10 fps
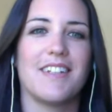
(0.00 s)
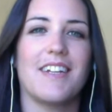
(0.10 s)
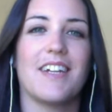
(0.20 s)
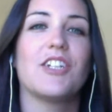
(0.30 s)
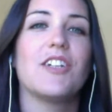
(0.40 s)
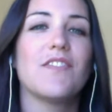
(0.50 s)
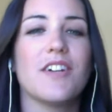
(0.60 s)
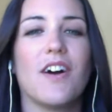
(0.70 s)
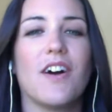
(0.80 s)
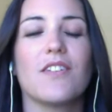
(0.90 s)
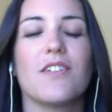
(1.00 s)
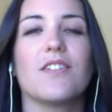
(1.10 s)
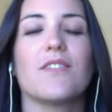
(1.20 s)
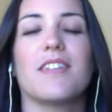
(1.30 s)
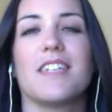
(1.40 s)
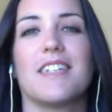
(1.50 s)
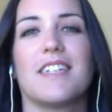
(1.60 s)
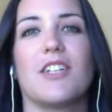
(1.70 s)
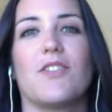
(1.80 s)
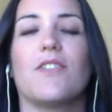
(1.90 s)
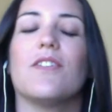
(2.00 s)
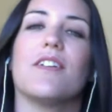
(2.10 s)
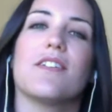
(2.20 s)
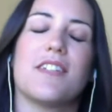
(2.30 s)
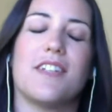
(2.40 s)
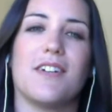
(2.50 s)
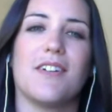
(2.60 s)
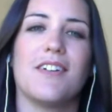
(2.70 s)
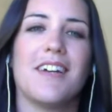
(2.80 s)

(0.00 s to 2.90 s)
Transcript: achieve their health goals with essential oils too.